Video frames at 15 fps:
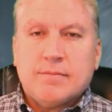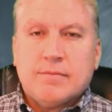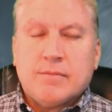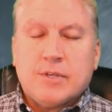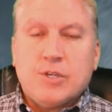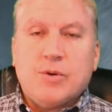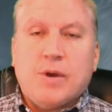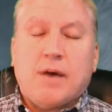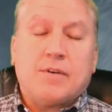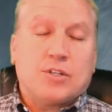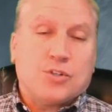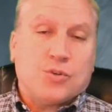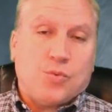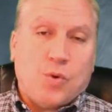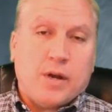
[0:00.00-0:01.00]
You have a
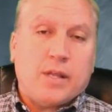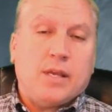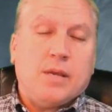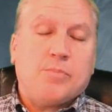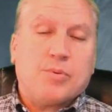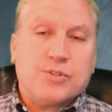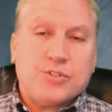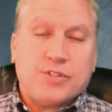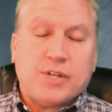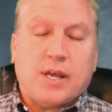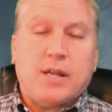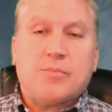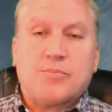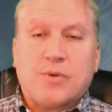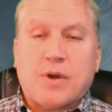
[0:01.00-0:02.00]

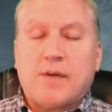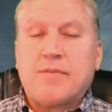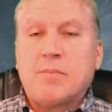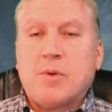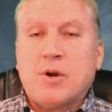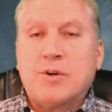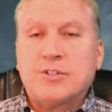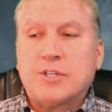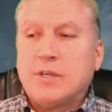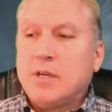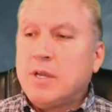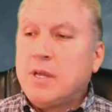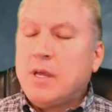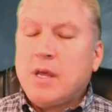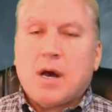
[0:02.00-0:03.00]
20% profit margin.
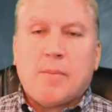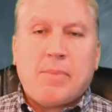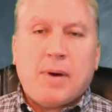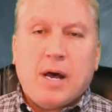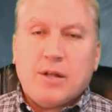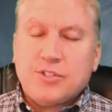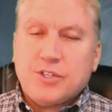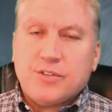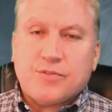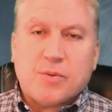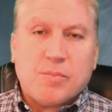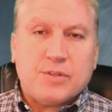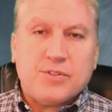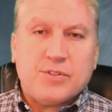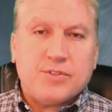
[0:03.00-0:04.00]
Apologies for
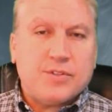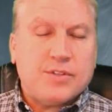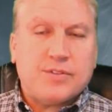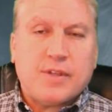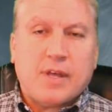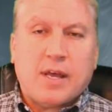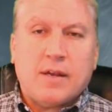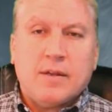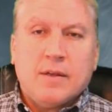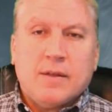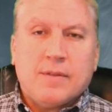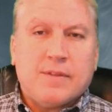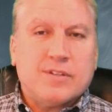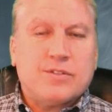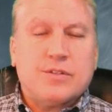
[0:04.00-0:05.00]
businesses that
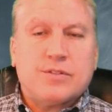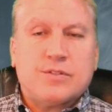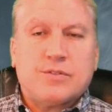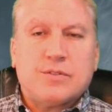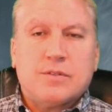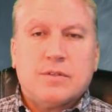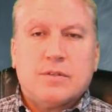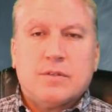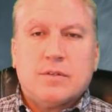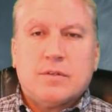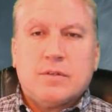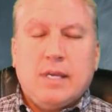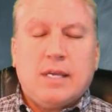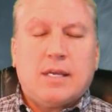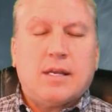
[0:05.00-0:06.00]
this is
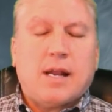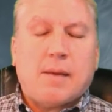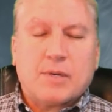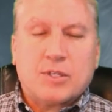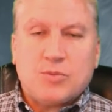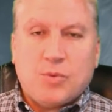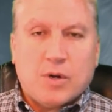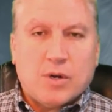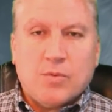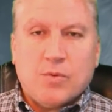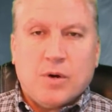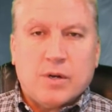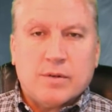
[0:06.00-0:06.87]
economics 101,